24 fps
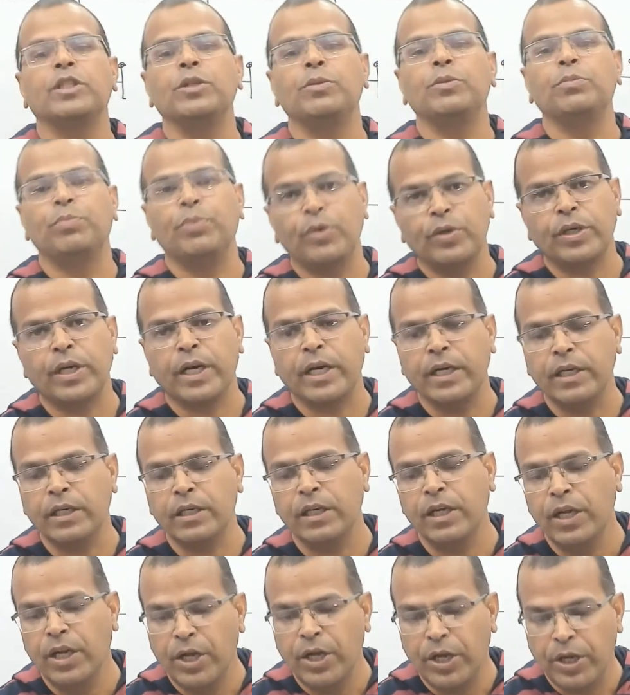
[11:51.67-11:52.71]

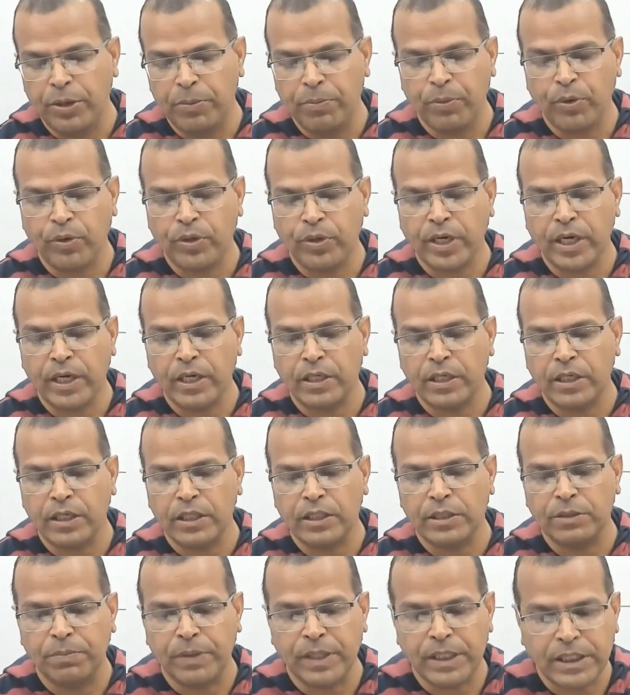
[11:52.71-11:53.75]
important. Important
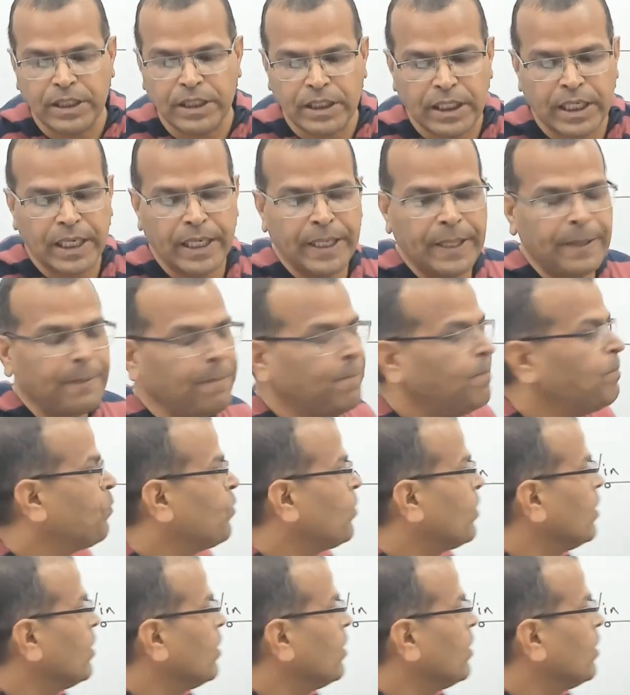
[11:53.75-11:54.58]
is basically